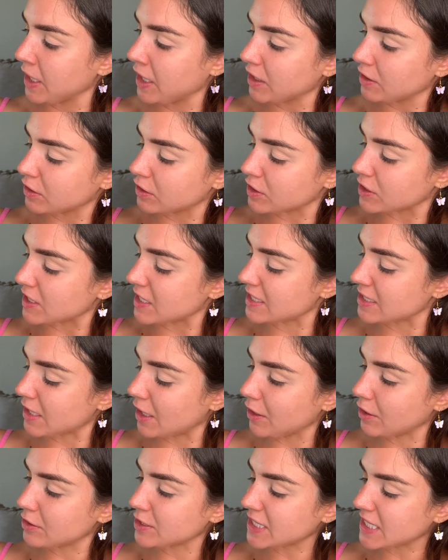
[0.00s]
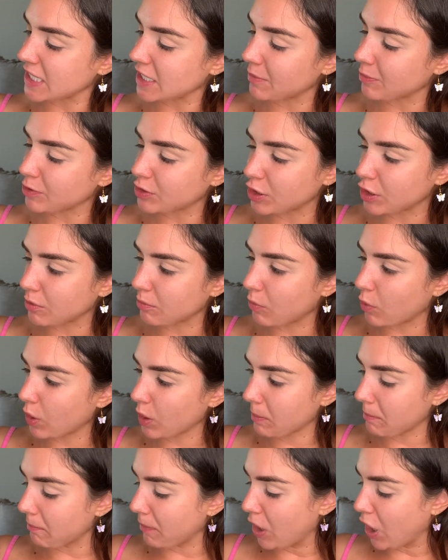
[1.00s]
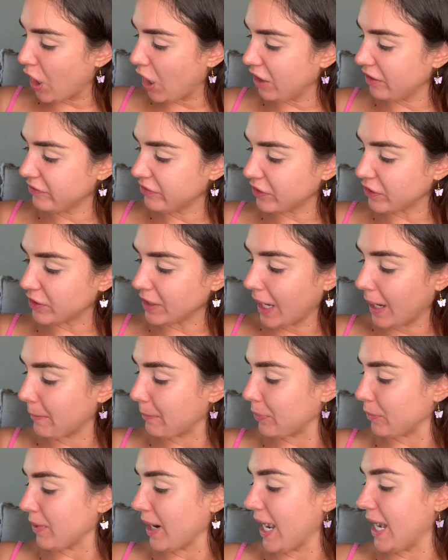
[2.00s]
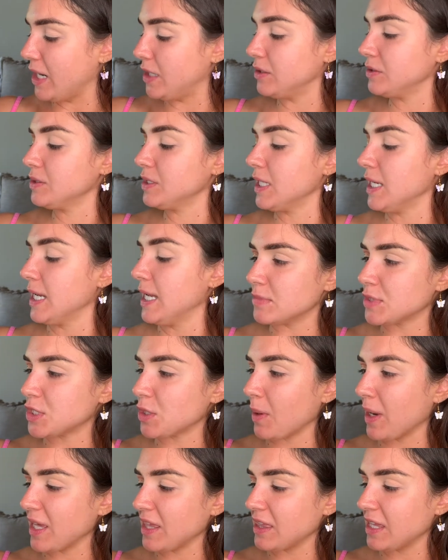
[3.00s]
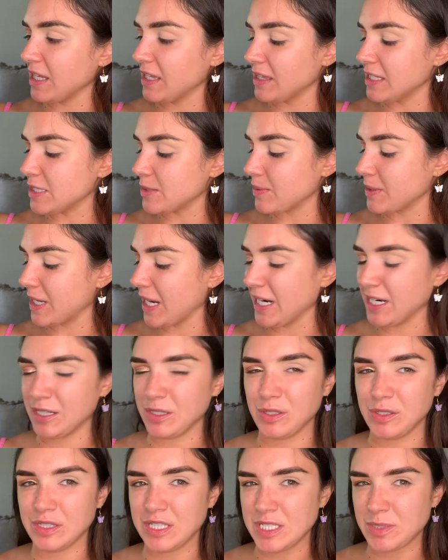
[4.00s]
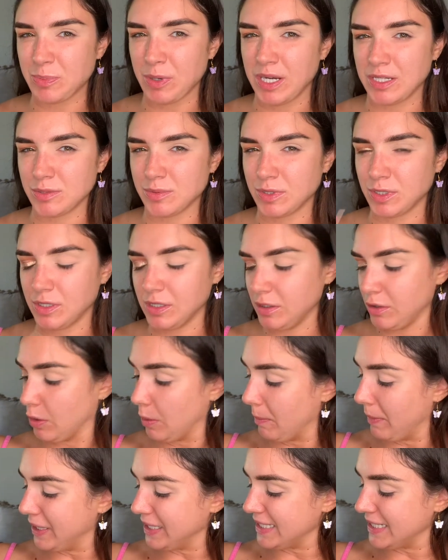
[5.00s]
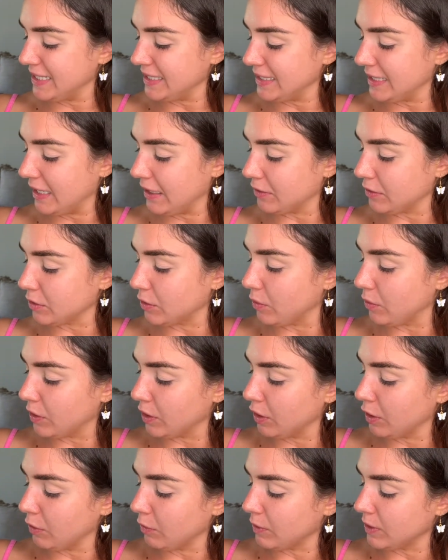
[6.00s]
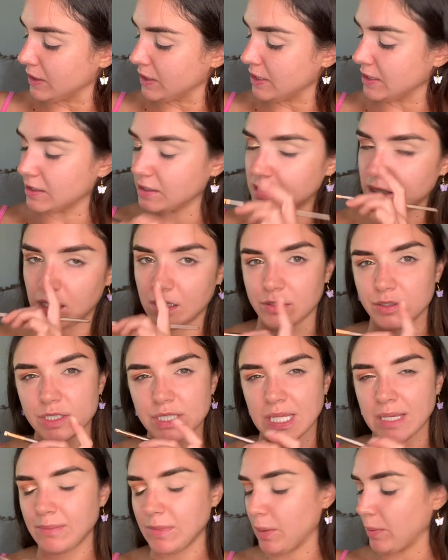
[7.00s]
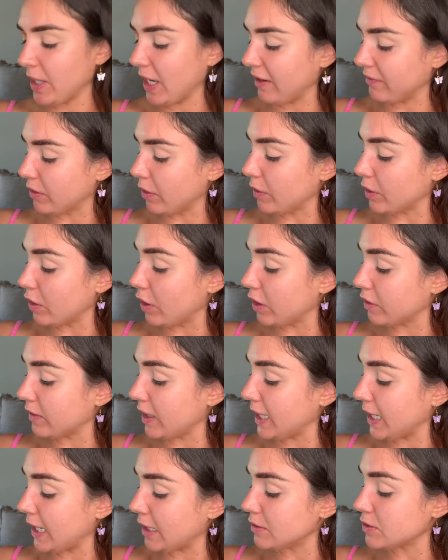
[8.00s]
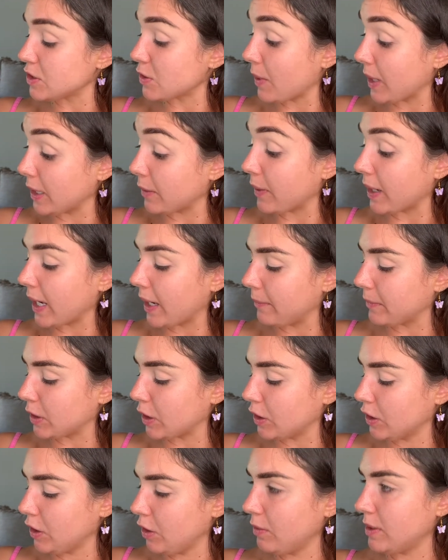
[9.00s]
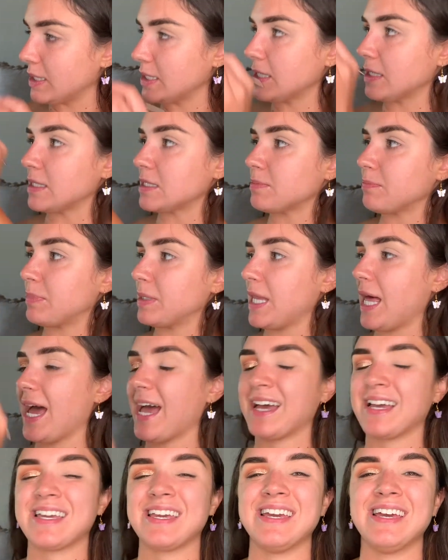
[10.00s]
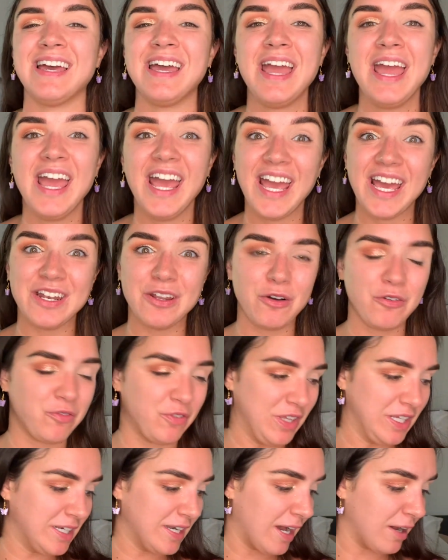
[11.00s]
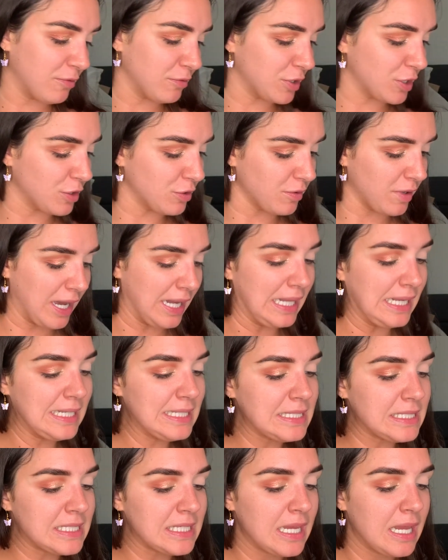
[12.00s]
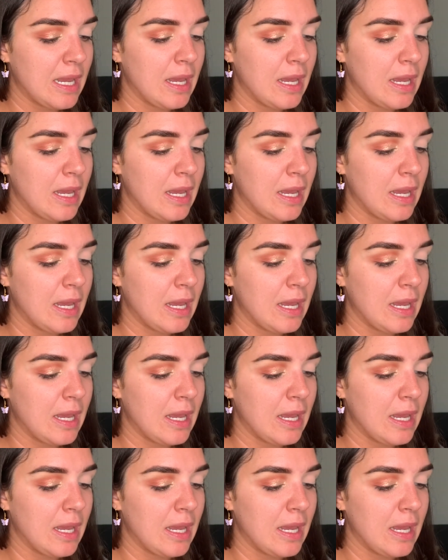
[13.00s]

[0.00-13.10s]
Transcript: there's these colors here, but they're more mauve, they're not brown. So I think these would kind of look, these browns would look a little muddy in the outer corner with the color scheme that we have going on right now. So anyway, I'm gonna go into this black and hopefully not regret it.